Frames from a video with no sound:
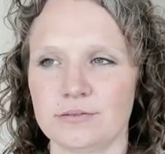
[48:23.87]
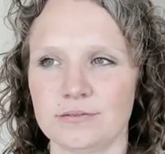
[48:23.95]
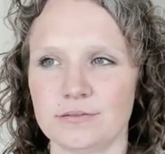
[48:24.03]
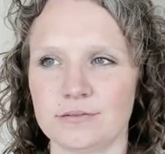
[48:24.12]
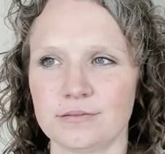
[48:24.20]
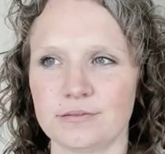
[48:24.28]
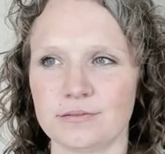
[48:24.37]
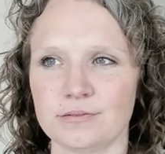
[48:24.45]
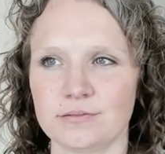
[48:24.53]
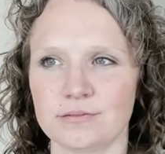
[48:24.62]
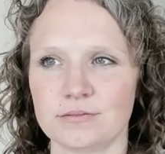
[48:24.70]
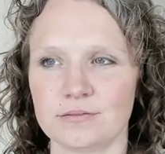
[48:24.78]

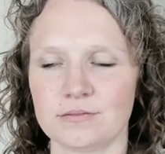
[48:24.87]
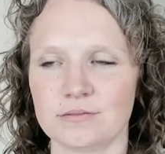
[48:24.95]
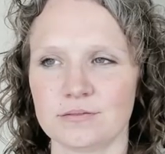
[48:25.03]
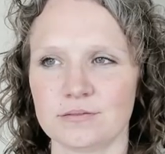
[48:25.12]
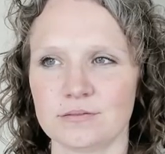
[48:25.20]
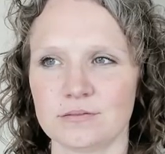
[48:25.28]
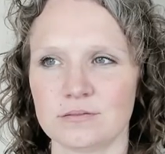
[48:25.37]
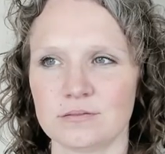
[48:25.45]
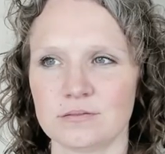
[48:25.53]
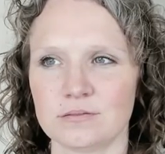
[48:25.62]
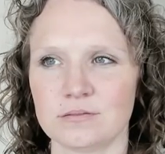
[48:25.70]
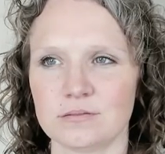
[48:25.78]

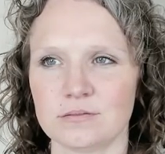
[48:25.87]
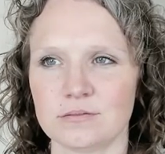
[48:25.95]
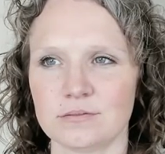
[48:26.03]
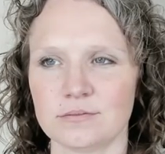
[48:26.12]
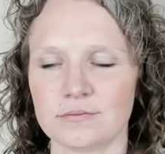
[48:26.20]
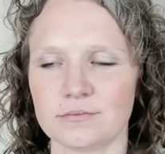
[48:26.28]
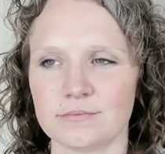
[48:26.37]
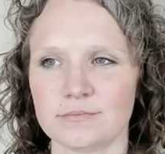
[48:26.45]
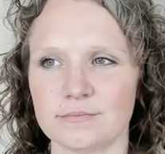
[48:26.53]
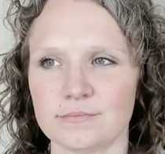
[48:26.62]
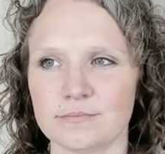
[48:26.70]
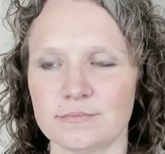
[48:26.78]

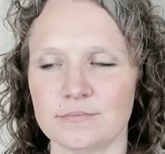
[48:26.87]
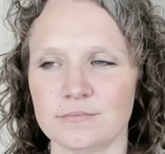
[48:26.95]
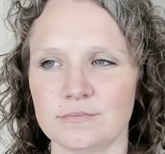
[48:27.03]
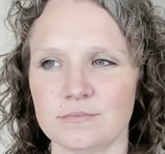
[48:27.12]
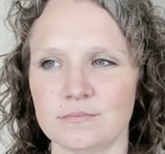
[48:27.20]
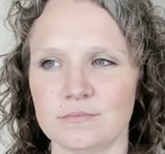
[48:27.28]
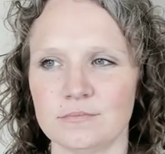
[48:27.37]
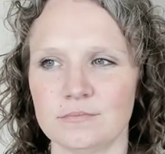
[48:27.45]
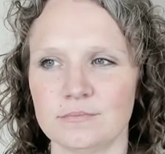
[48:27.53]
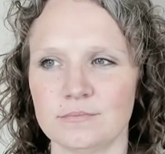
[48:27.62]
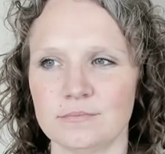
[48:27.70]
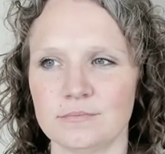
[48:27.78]

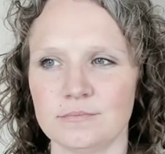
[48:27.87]
Nobody speaks.